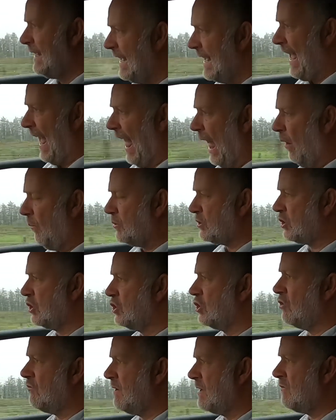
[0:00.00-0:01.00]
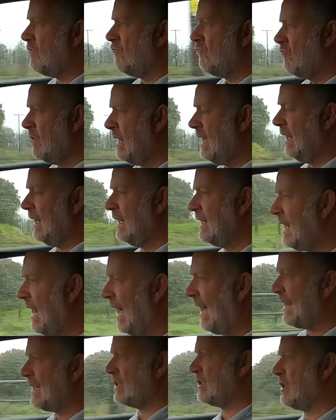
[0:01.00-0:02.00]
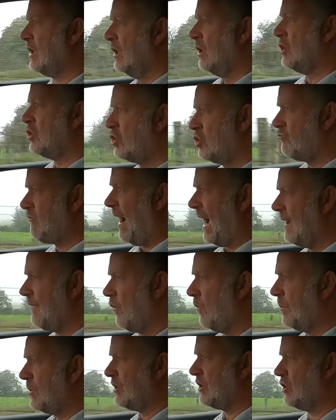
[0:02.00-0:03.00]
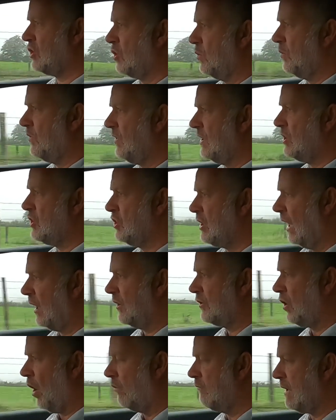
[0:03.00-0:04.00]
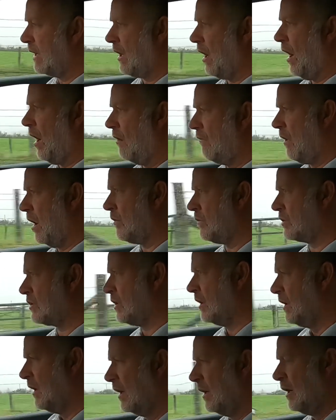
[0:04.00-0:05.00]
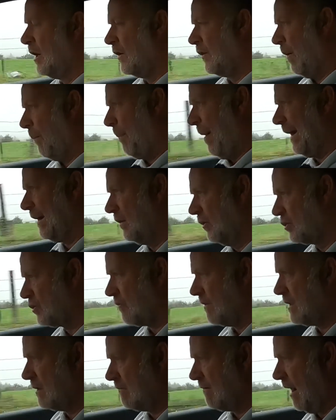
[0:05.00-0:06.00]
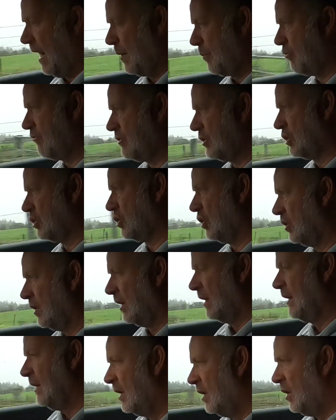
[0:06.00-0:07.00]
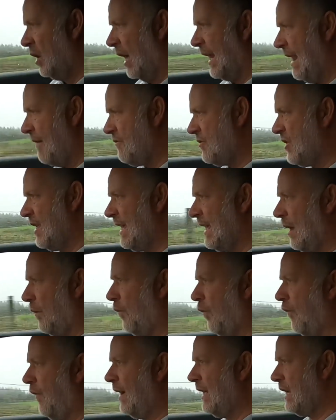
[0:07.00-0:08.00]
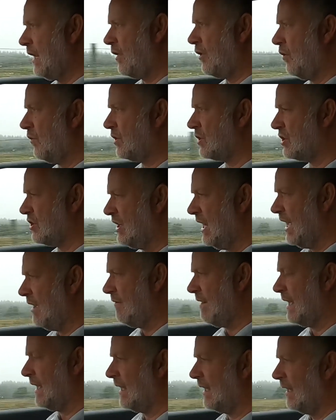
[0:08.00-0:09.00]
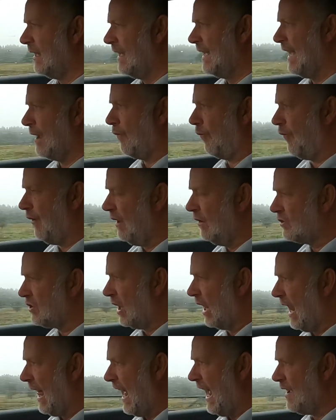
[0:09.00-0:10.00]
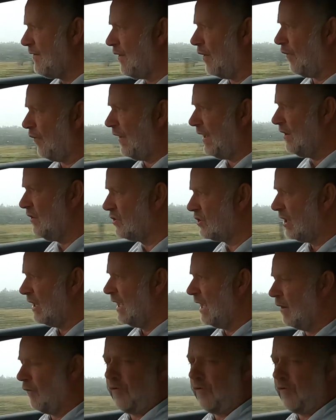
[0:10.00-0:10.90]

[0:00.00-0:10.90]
It helps because you're in really nice driving position with these yellow dot Recaros. The pedals are in the right position, and everything I'm feeling through the steering, it feels alive, it feels